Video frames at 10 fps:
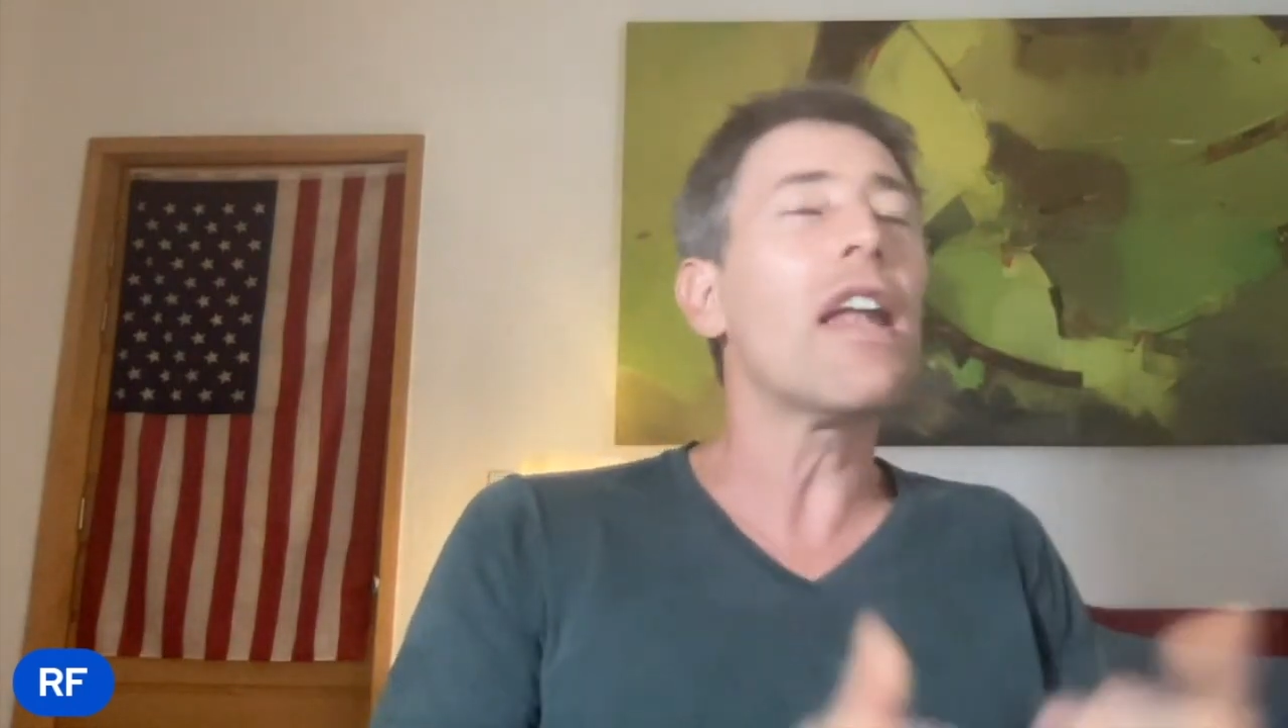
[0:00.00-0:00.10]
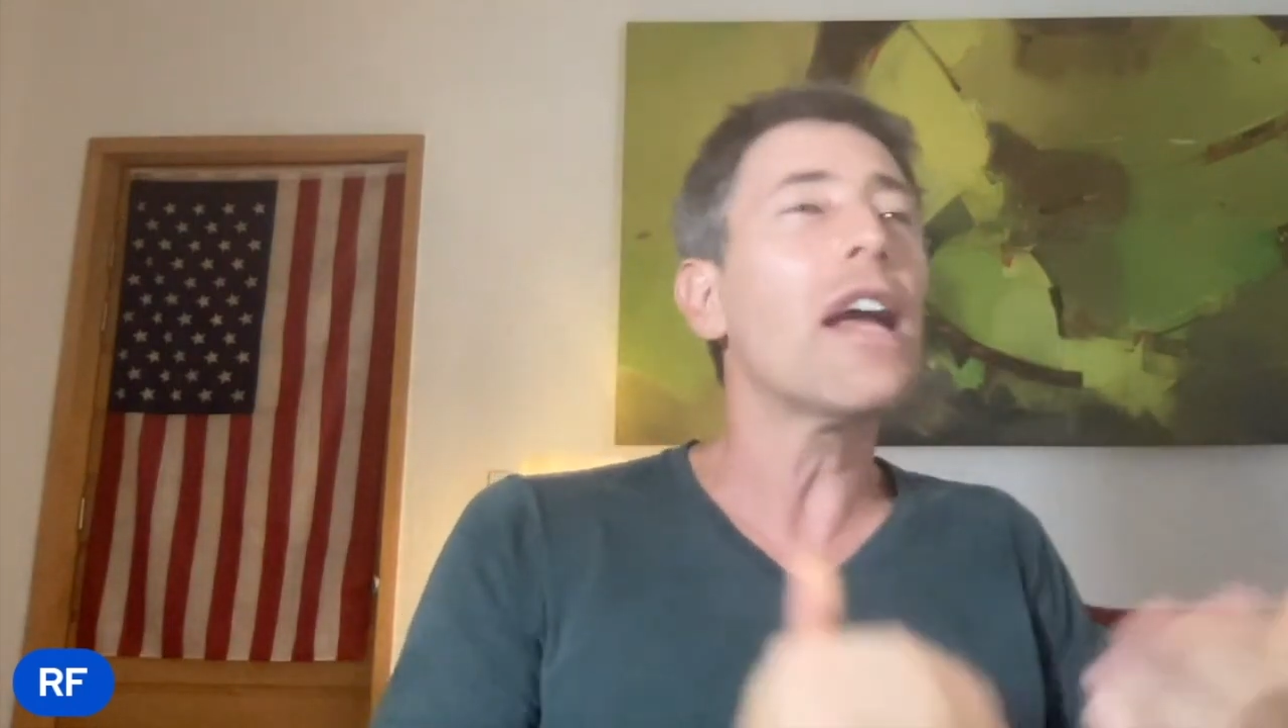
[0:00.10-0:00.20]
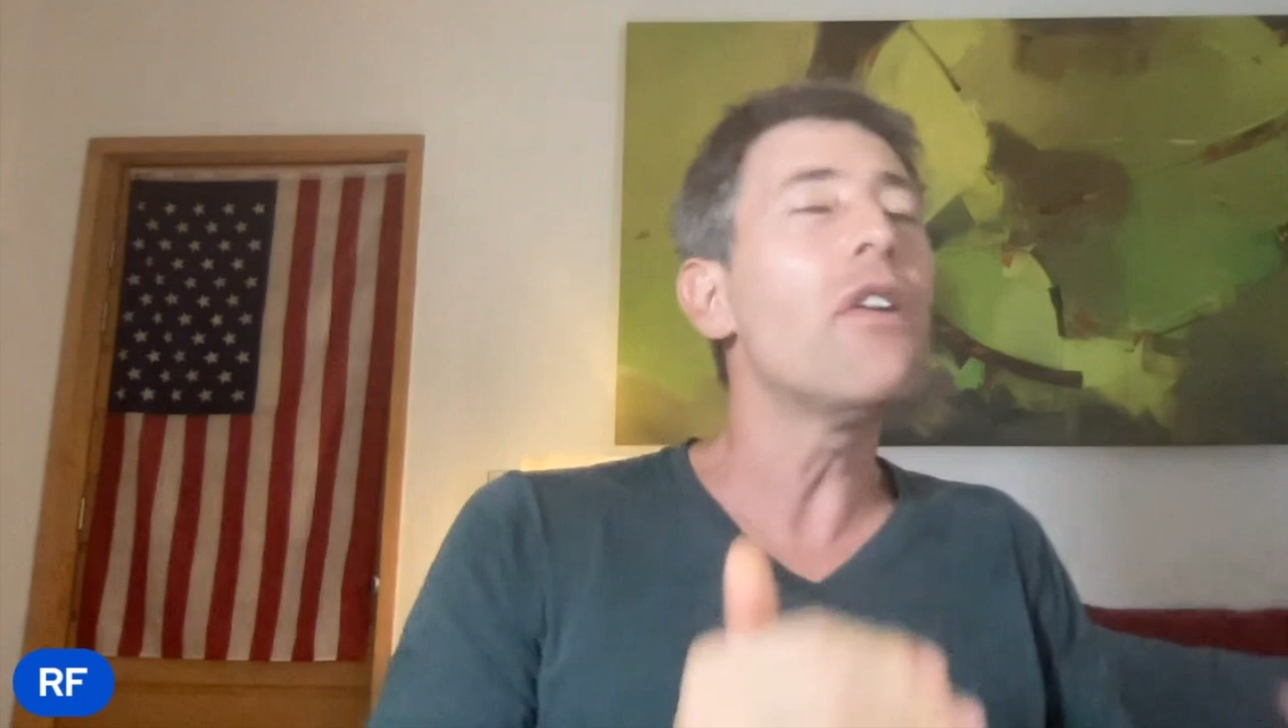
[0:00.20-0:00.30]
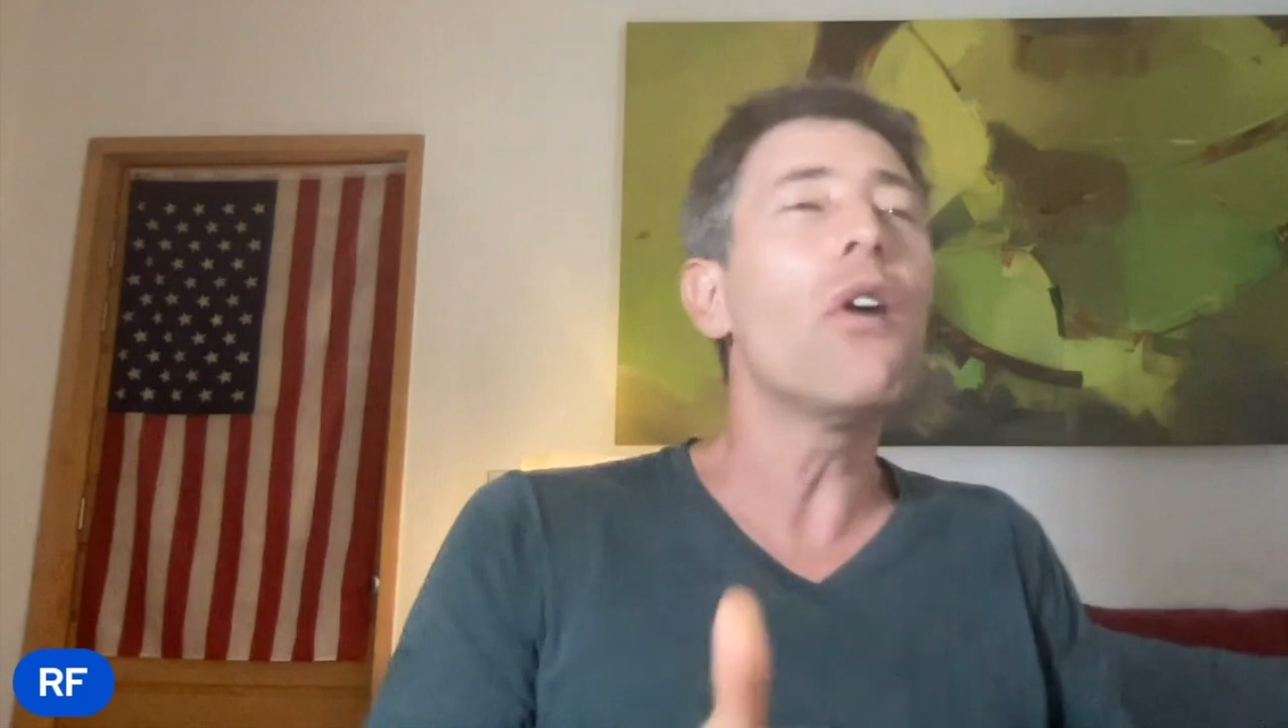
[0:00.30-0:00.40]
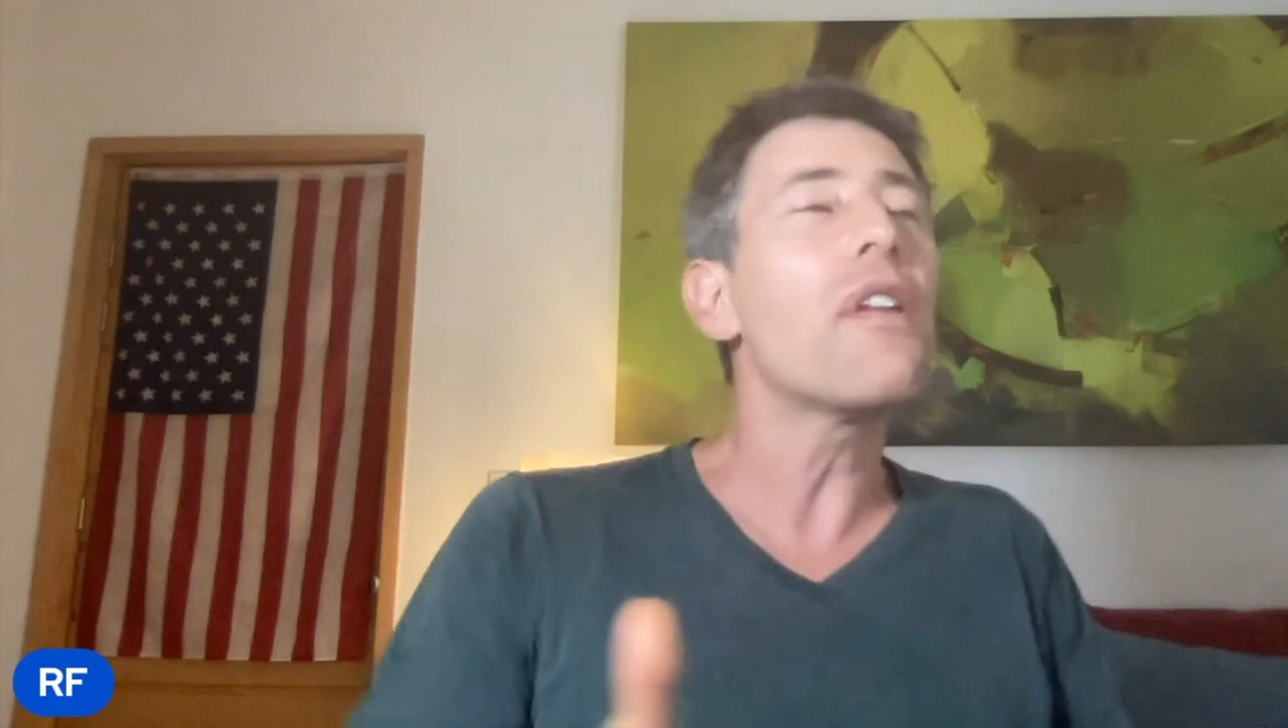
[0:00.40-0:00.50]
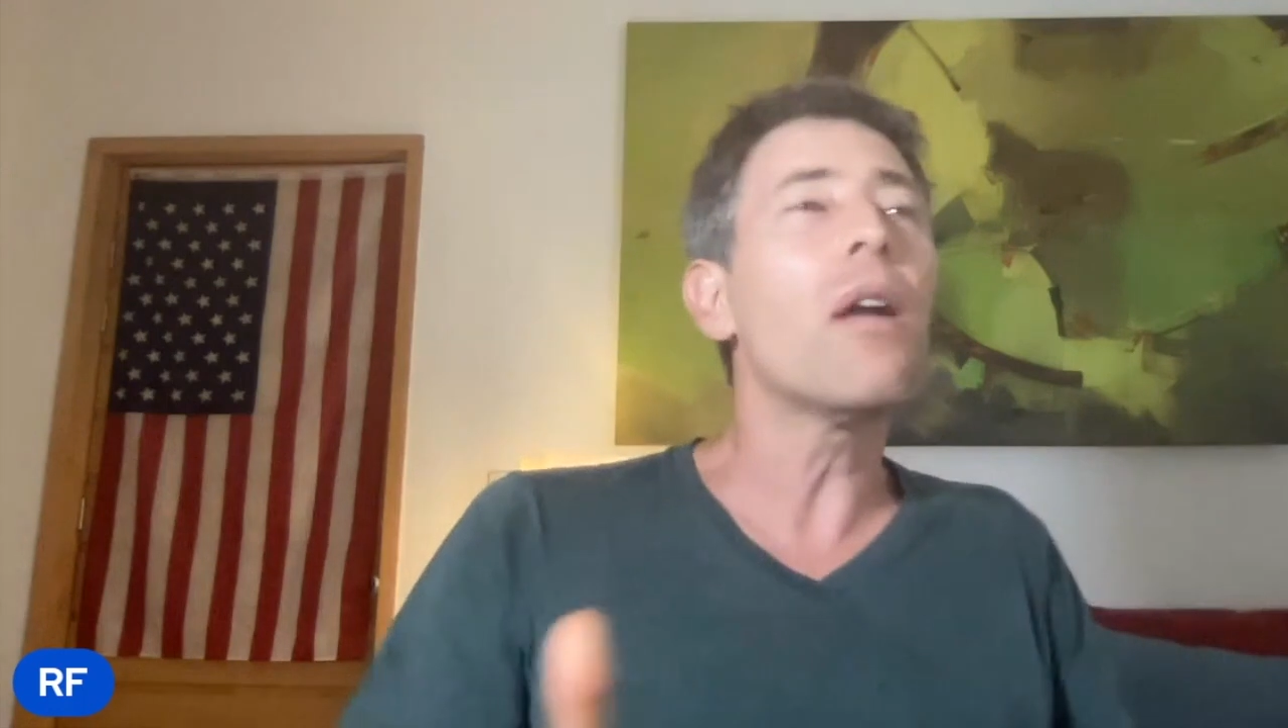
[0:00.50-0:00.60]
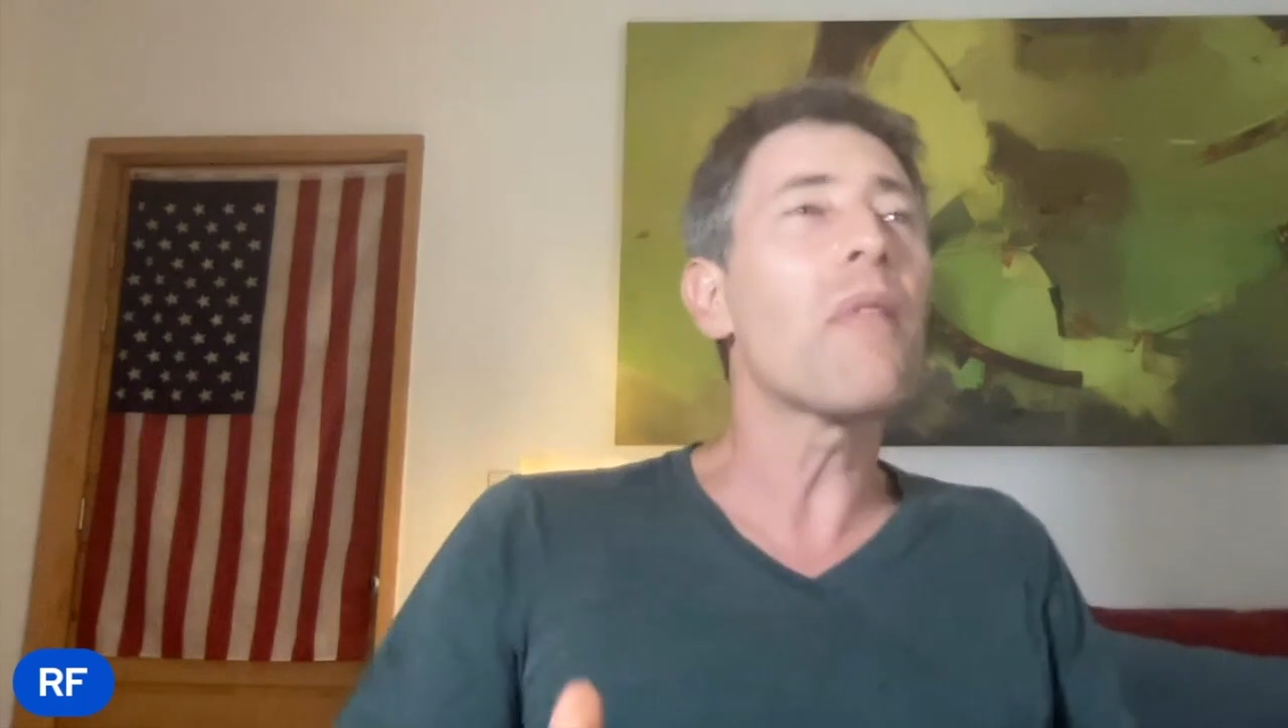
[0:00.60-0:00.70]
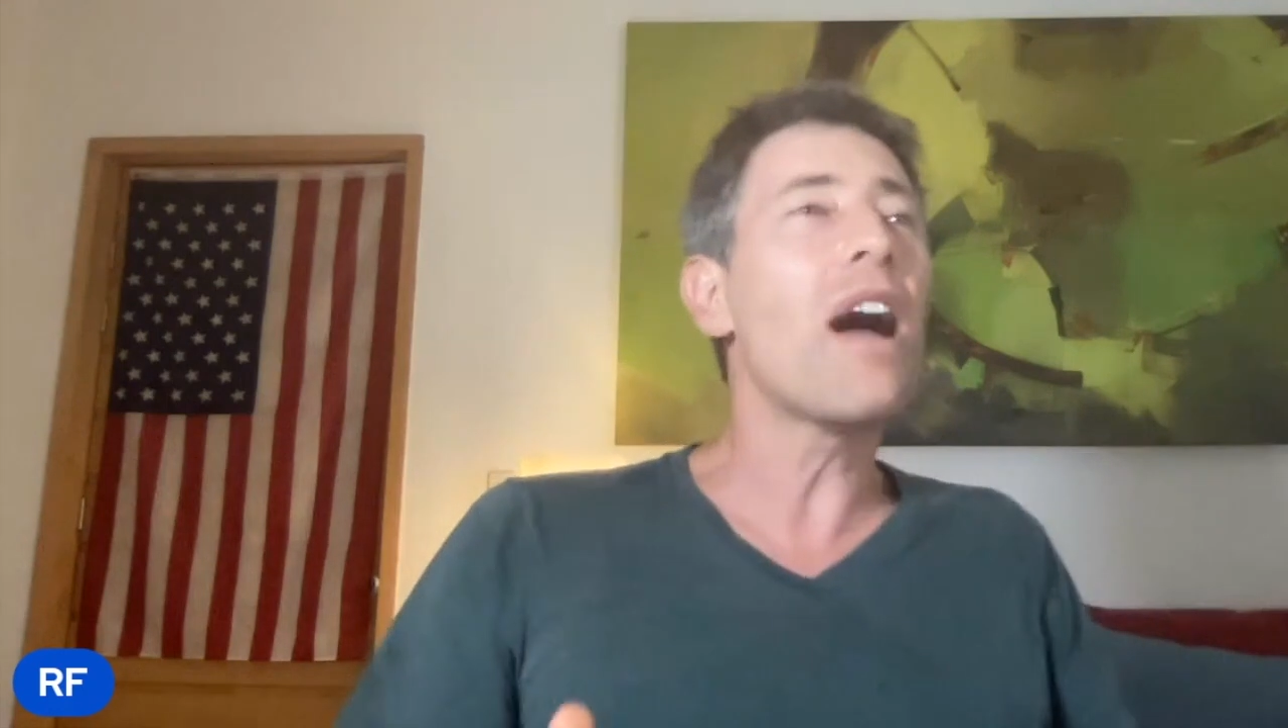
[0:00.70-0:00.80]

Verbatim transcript: And I know that I'm